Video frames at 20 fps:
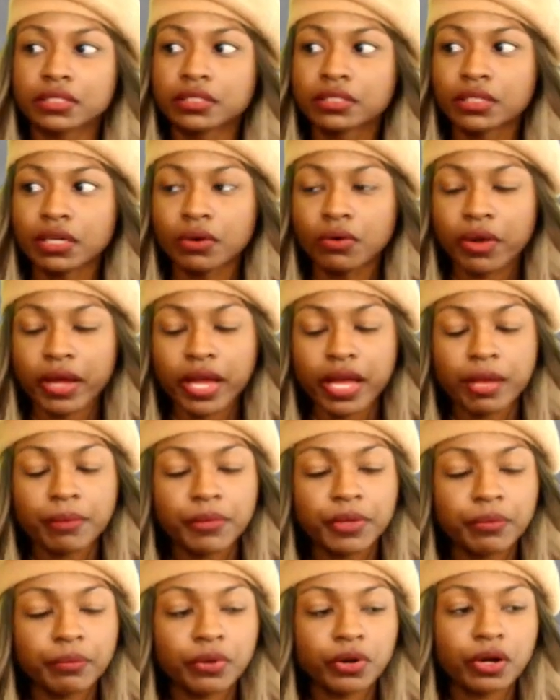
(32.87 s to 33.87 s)
Don't at
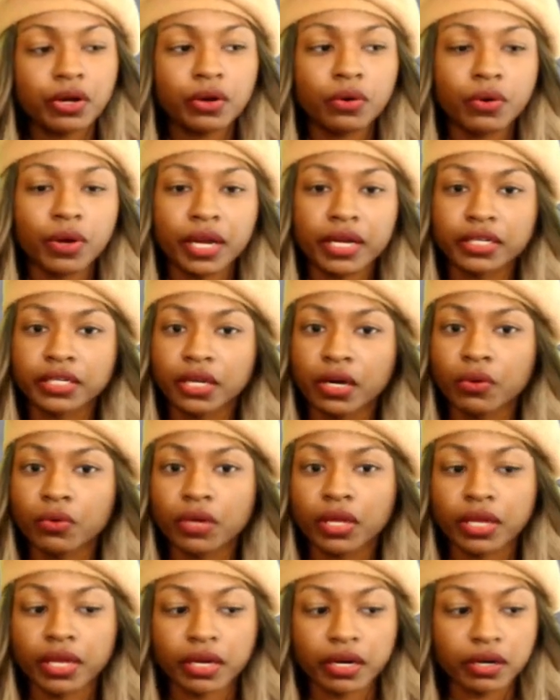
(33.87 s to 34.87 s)
me, bro. I don't
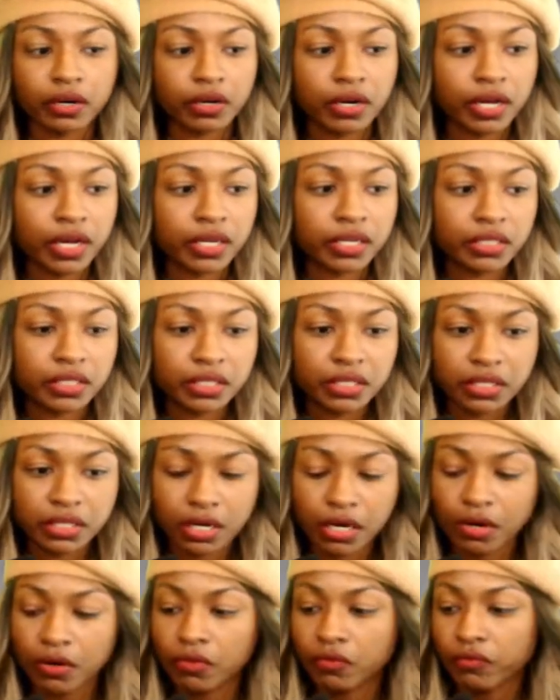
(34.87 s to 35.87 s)
care. I
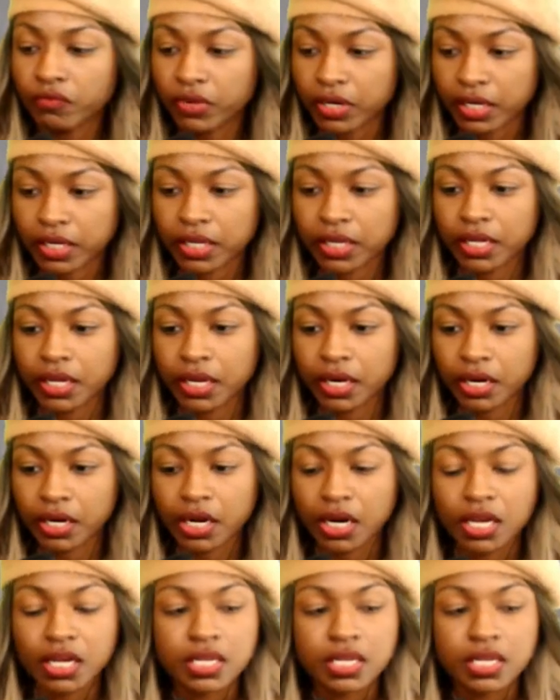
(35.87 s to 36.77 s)
don't fucking care.